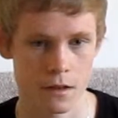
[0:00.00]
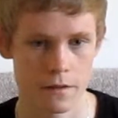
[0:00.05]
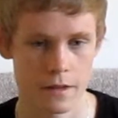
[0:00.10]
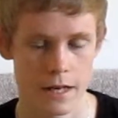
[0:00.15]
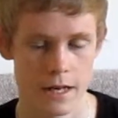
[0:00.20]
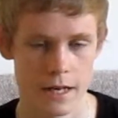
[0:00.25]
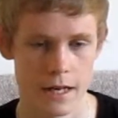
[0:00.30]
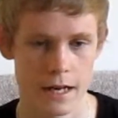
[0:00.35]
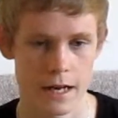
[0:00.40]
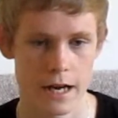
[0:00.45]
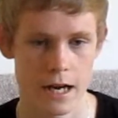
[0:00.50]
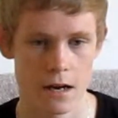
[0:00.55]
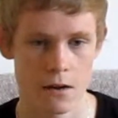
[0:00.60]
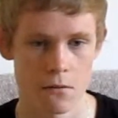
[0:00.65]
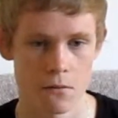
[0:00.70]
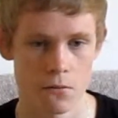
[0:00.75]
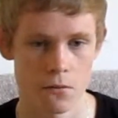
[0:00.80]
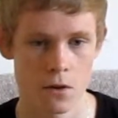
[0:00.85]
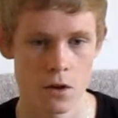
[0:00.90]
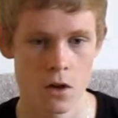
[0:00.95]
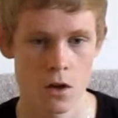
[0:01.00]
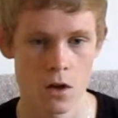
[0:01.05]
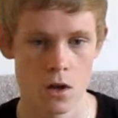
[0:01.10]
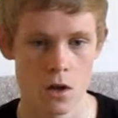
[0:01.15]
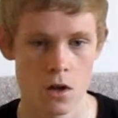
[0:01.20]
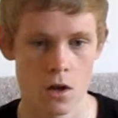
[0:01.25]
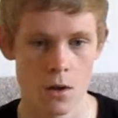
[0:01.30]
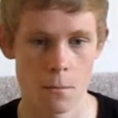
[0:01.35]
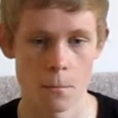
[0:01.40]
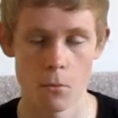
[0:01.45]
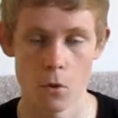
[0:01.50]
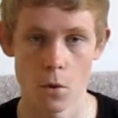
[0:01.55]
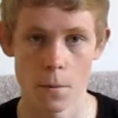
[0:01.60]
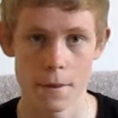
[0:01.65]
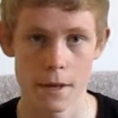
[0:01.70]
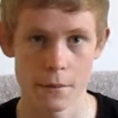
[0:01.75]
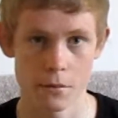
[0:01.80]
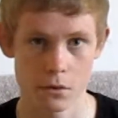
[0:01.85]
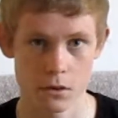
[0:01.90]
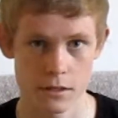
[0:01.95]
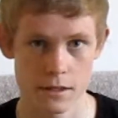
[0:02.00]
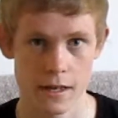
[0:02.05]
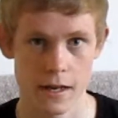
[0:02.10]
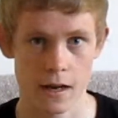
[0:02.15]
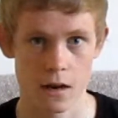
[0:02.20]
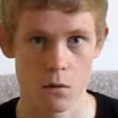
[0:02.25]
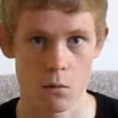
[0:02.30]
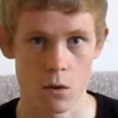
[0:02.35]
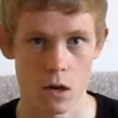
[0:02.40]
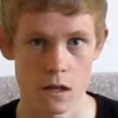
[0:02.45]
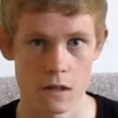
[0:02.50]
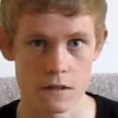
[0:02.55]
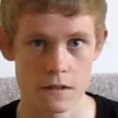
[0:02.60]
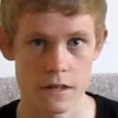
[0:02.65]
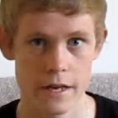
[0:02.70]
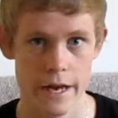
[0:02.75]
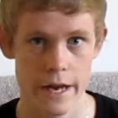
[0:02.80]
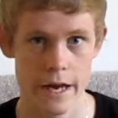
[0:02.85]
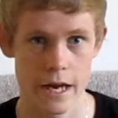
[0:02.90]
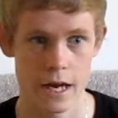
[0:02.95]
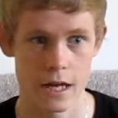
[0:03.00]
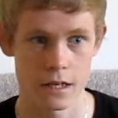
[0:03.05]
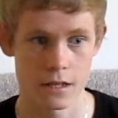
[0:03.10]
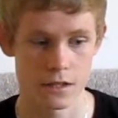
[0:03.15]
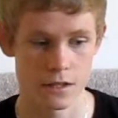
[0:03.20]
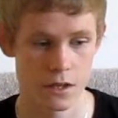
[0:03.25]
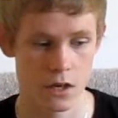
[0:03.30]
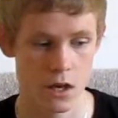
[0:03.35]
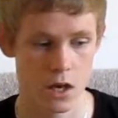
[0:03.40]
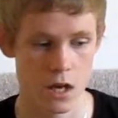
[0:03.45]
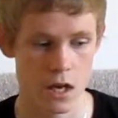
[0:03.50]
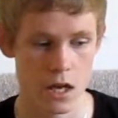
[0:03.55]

they need to have more people attack at once, and